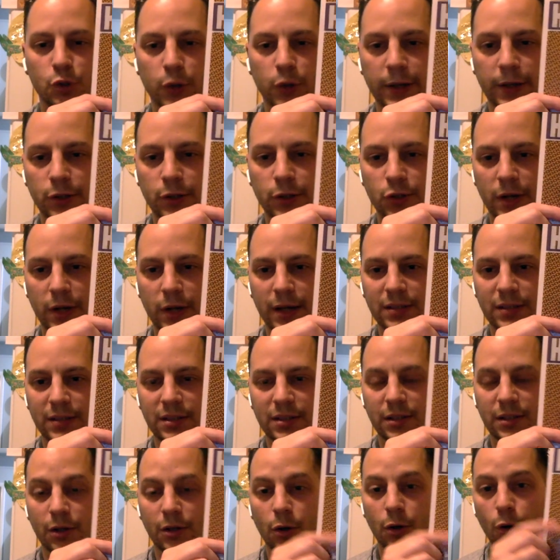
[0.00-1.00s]
trade
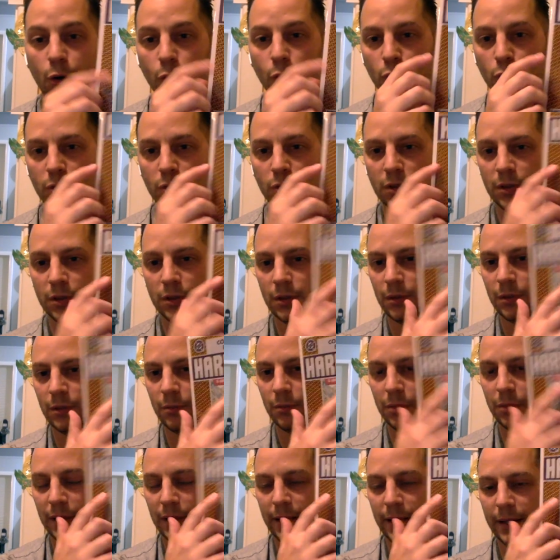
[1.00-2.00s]
dress and the gold
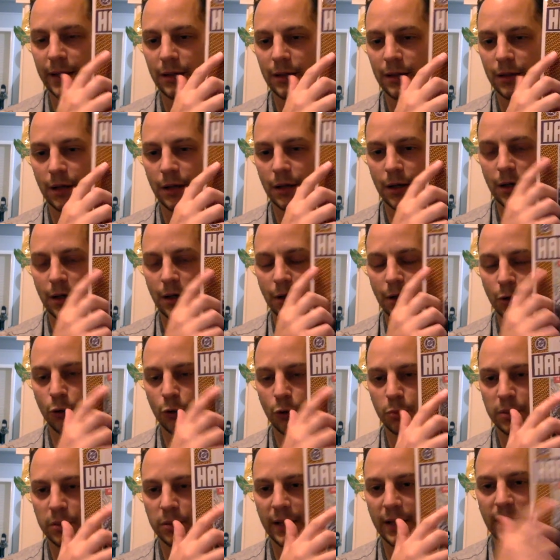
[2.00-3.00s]

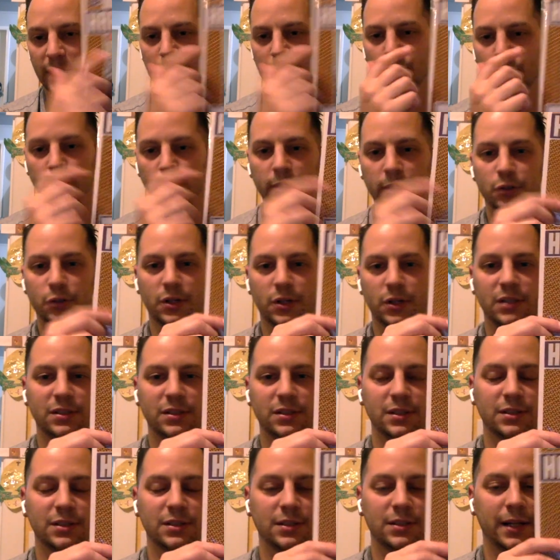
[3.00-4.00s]
platinum trade
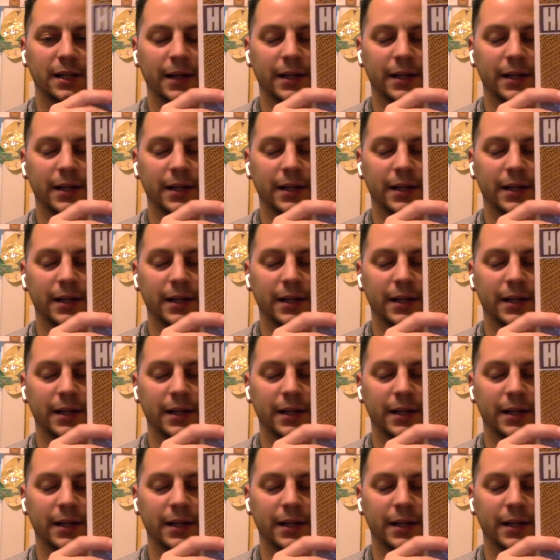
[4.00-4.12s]
dresses.